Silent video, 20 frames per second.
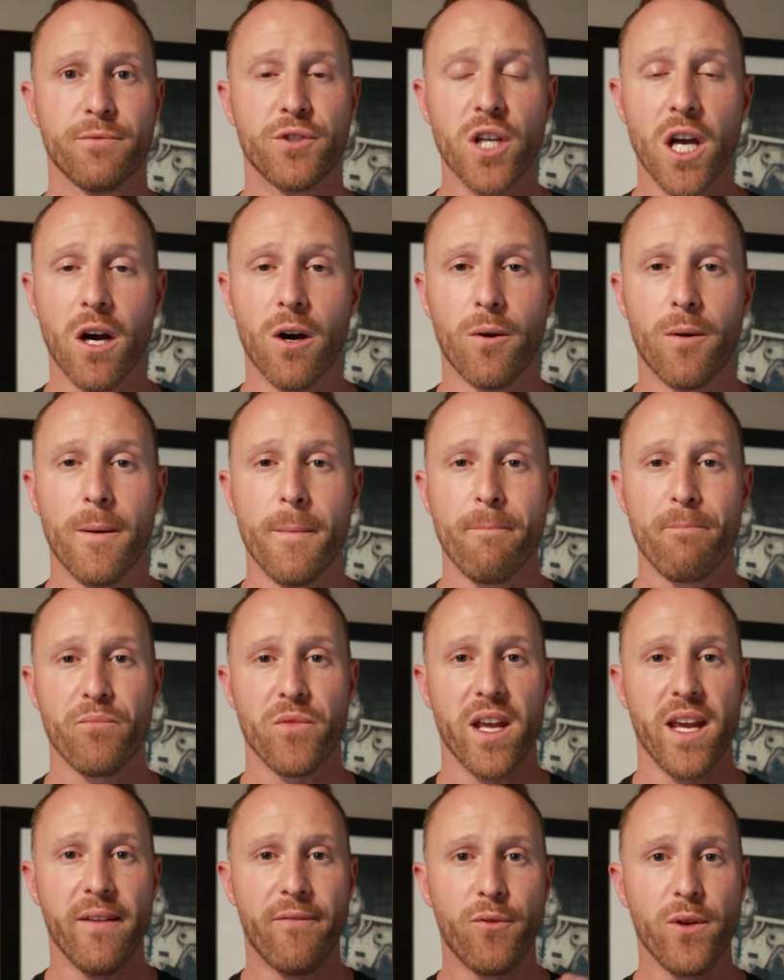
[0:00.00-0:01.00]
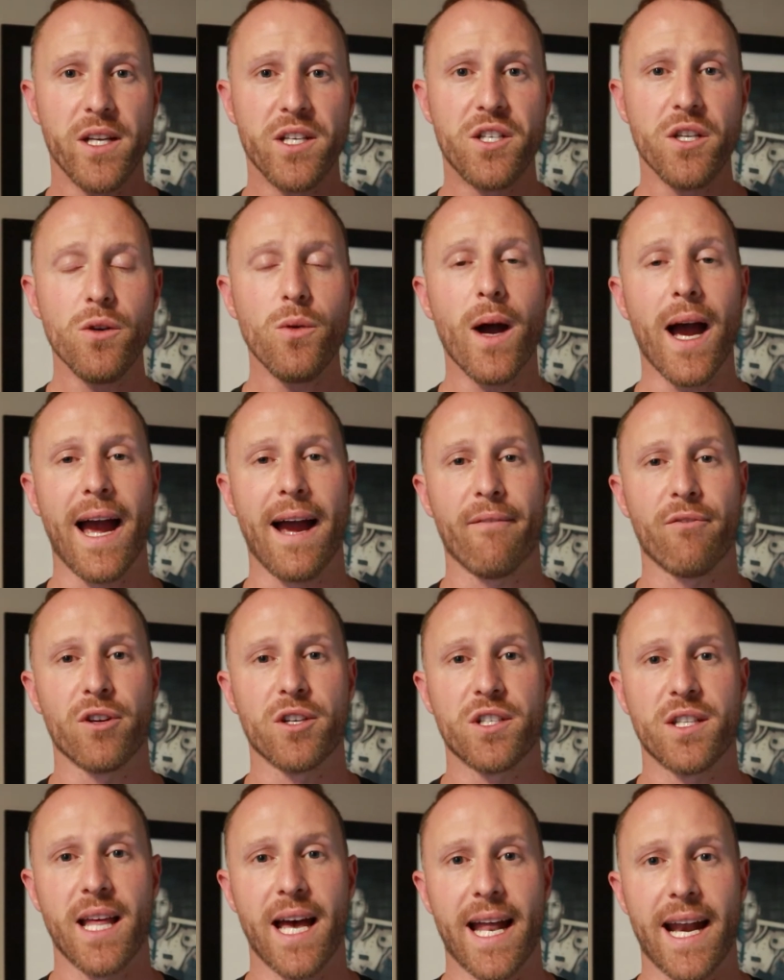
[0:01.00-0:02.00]
So if we do
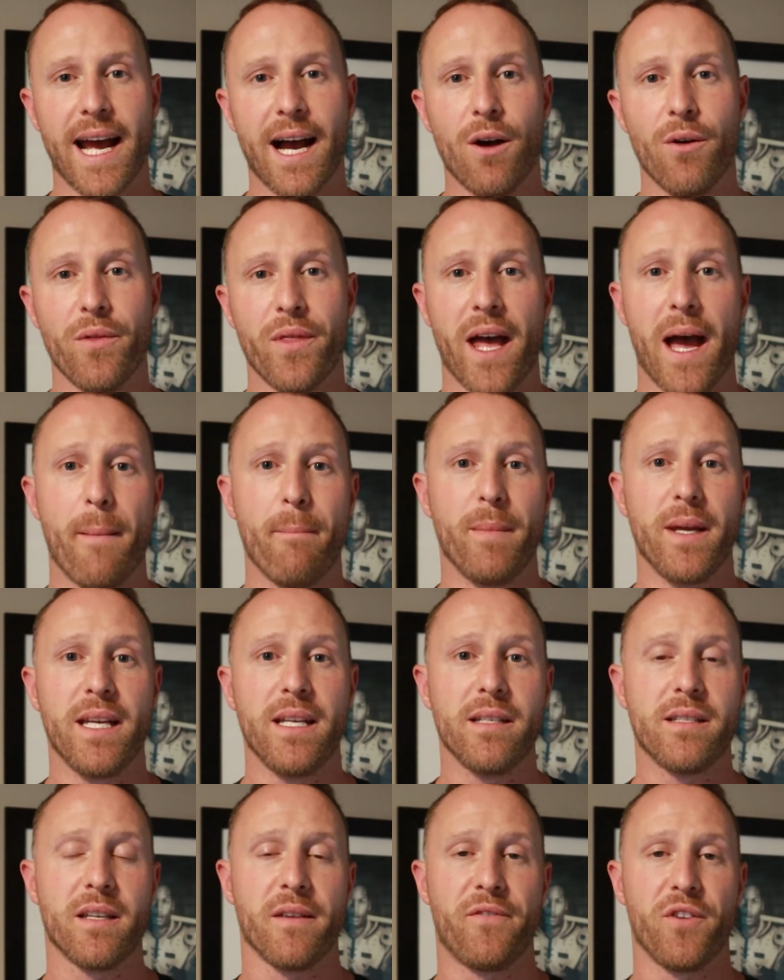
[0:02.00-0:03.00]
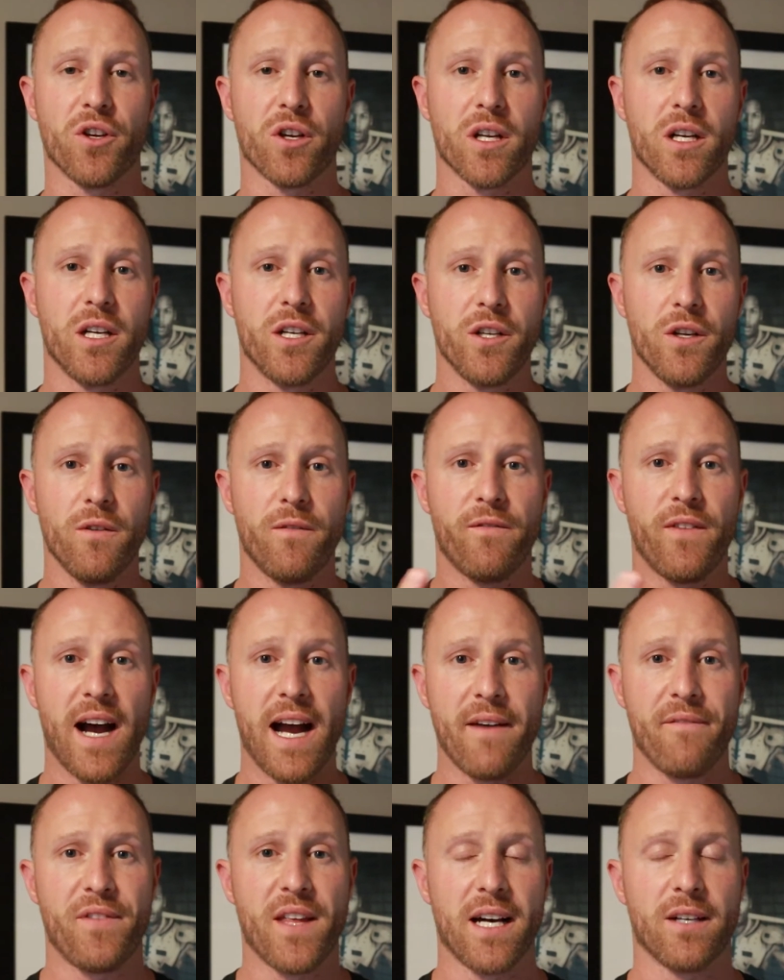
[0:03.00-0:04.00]
average that out, that means if you're gonna do
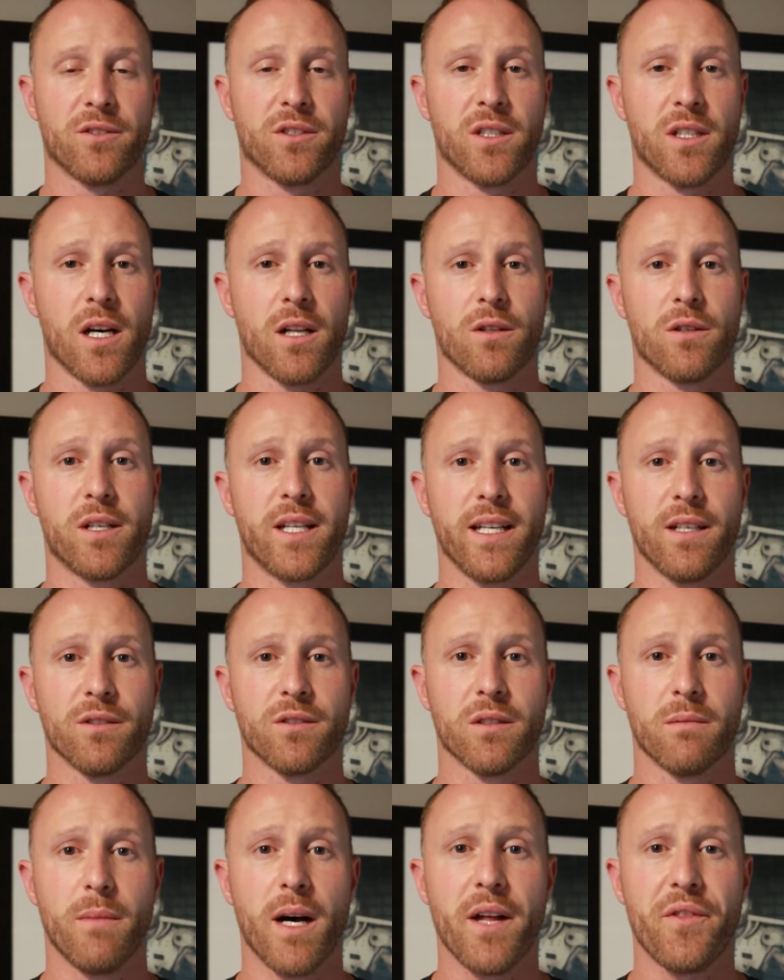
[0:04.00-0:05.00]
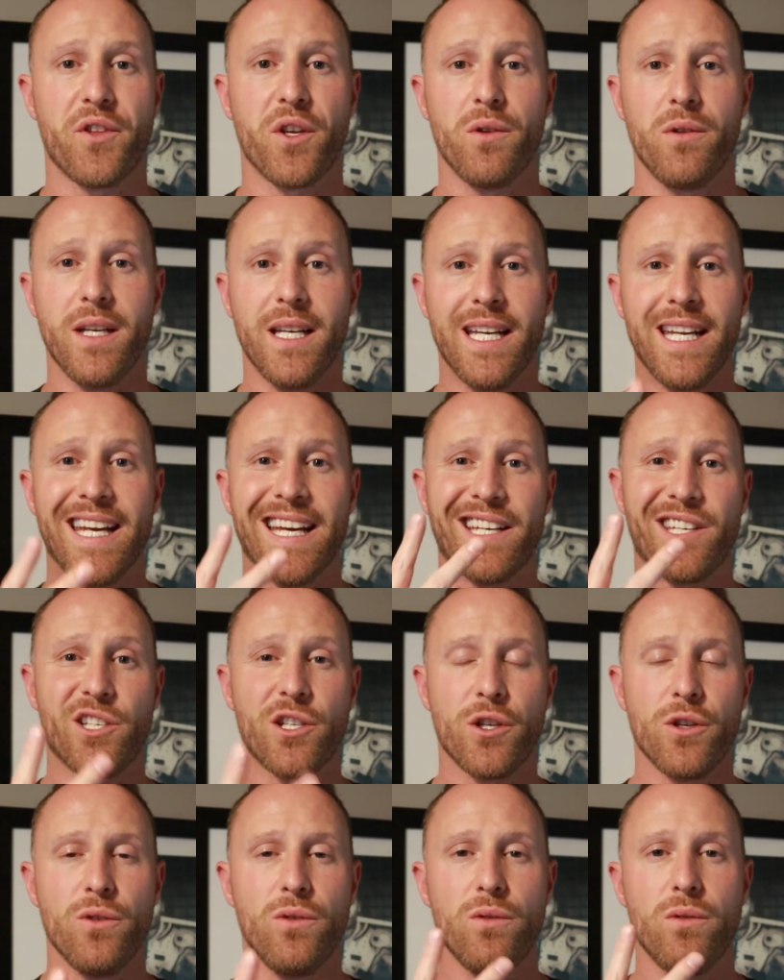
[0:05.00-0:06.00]
$5,000 deals a month, you need to get
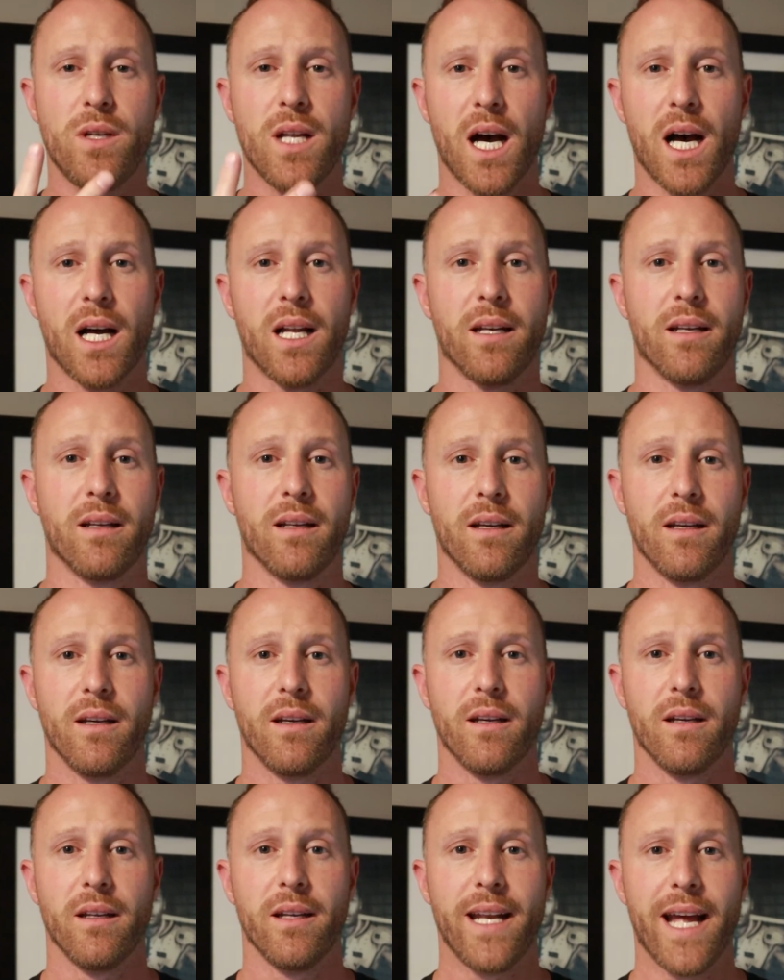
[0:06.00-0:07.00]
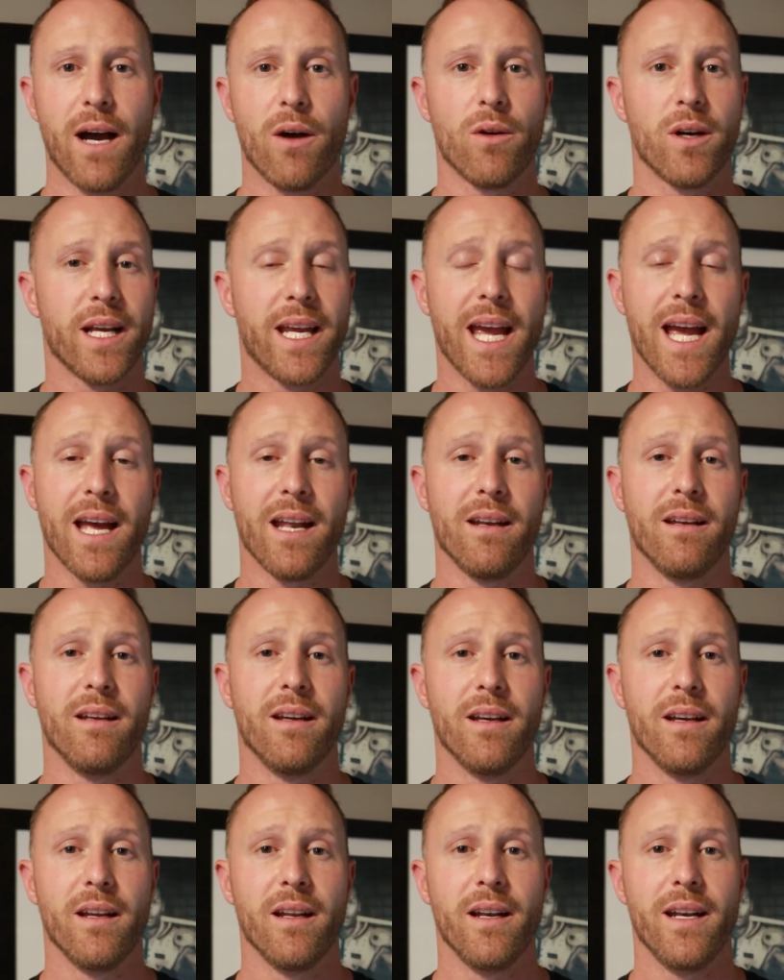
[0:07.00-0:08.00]
2 done. Now again,
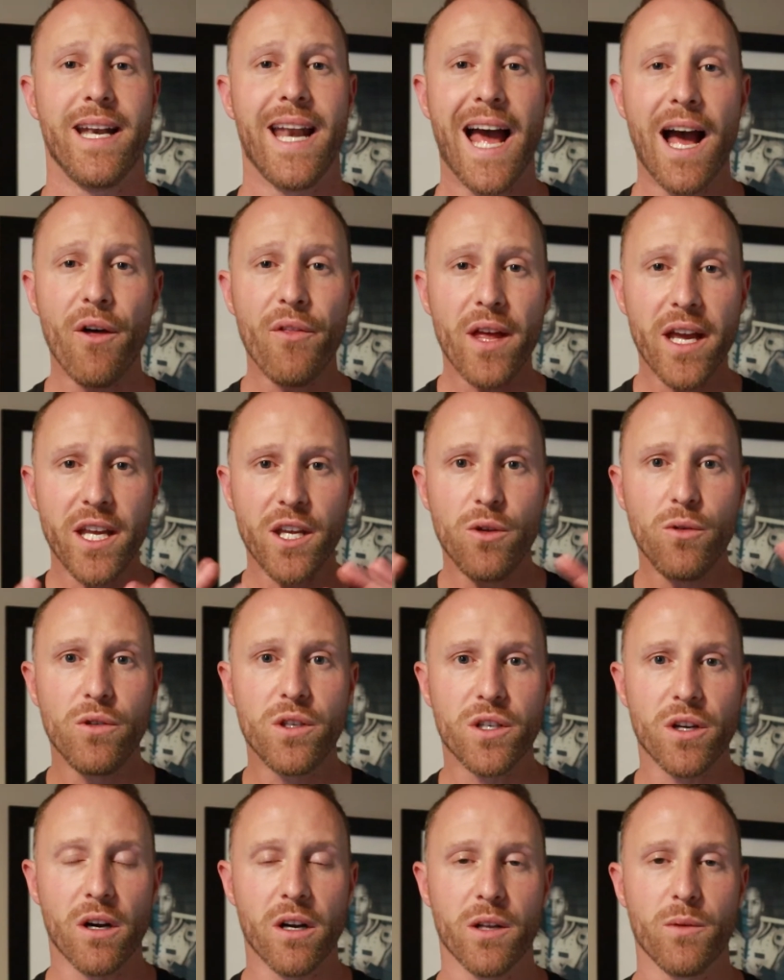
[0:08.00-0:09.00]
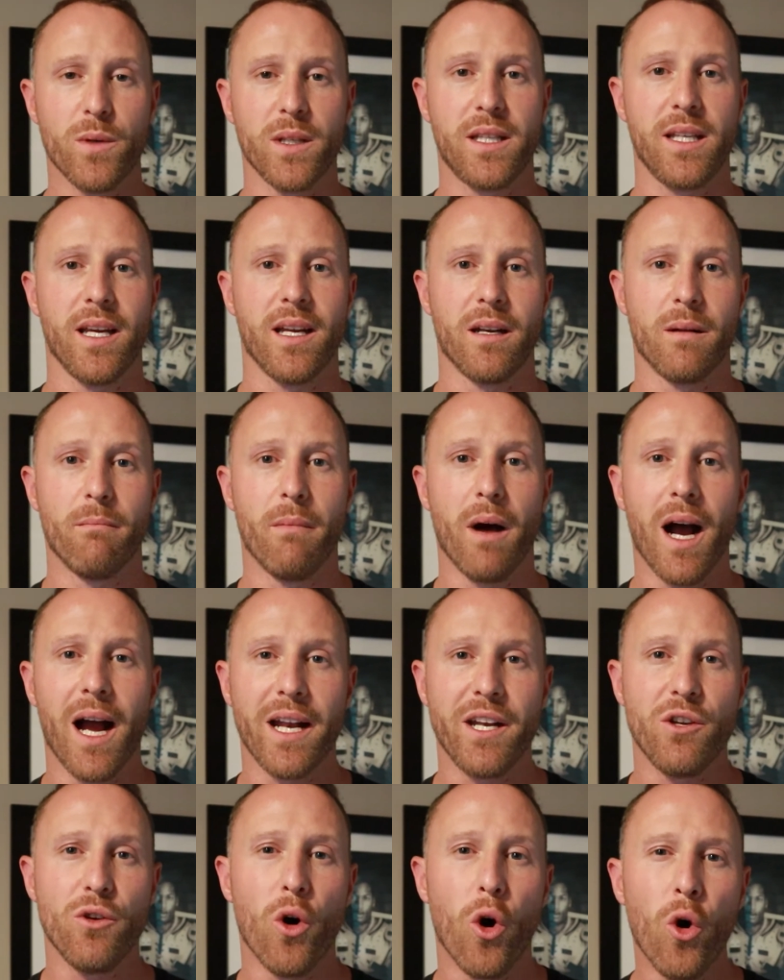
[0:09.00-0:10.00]
now that you started with the end in
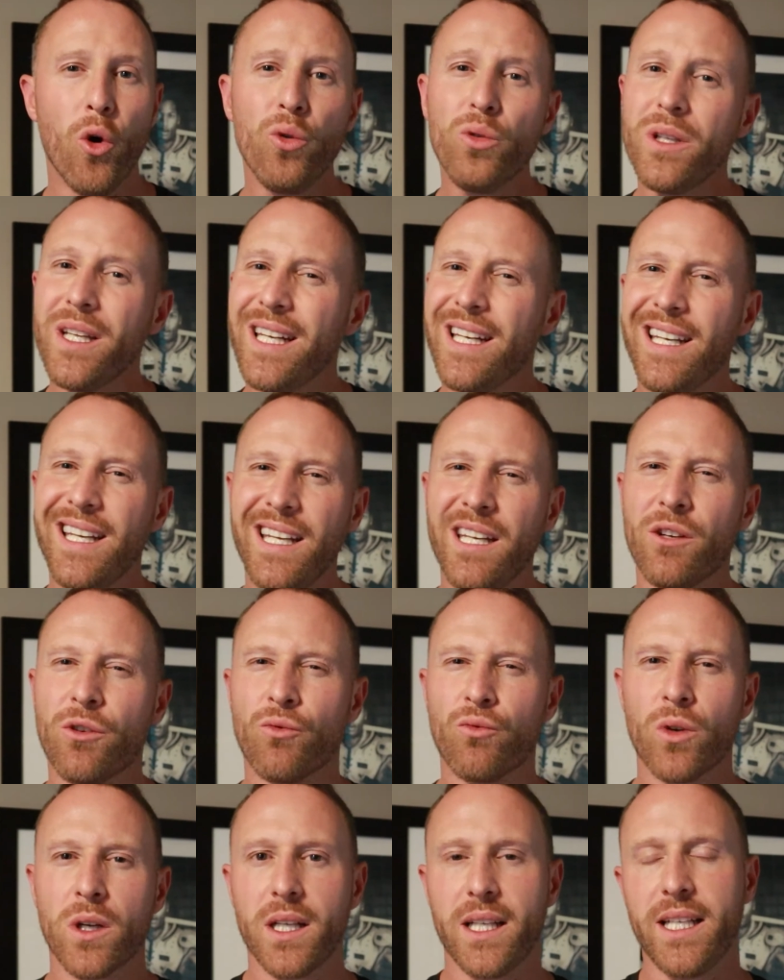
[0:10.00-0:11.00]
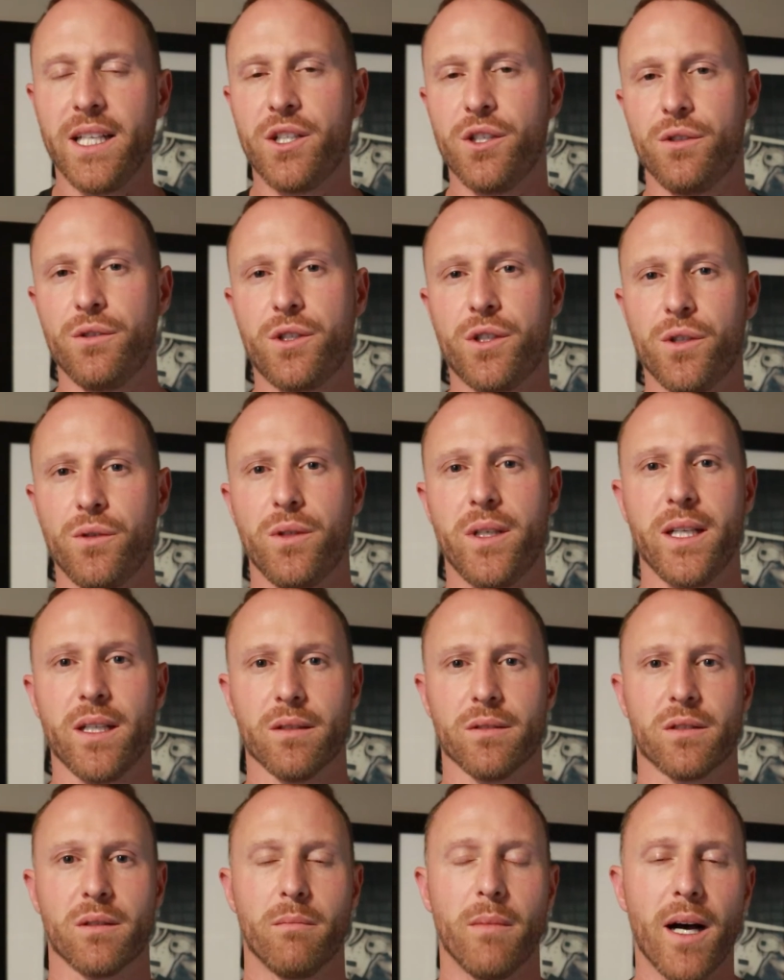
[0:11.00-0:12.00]
mind, you only need to really do 2
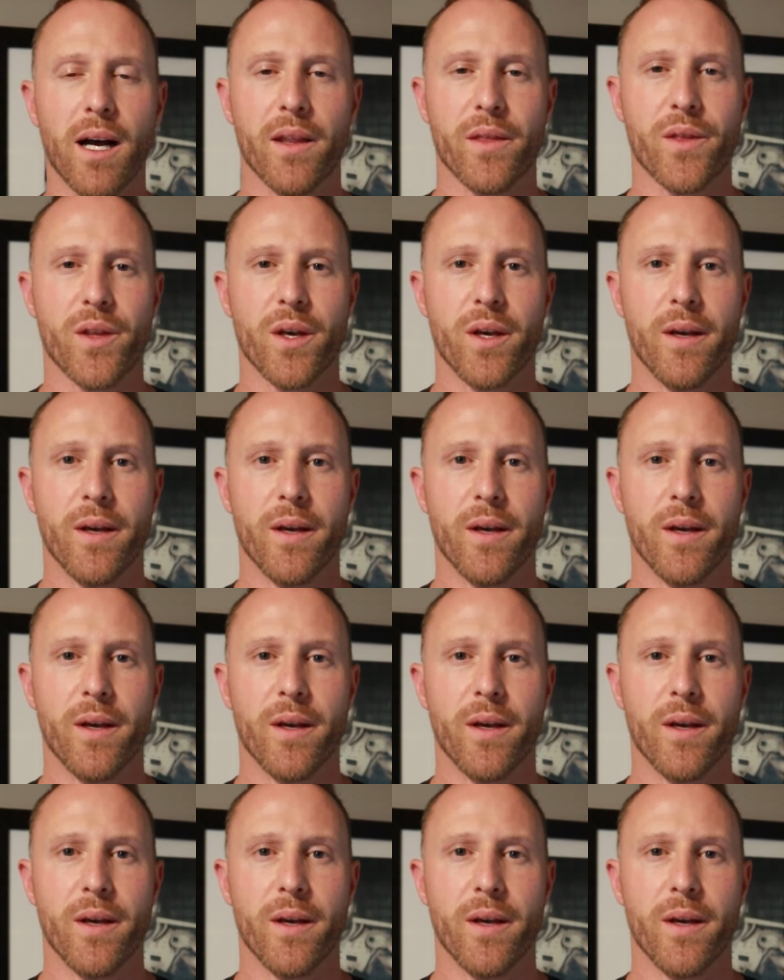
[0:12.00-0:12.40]
deals a month.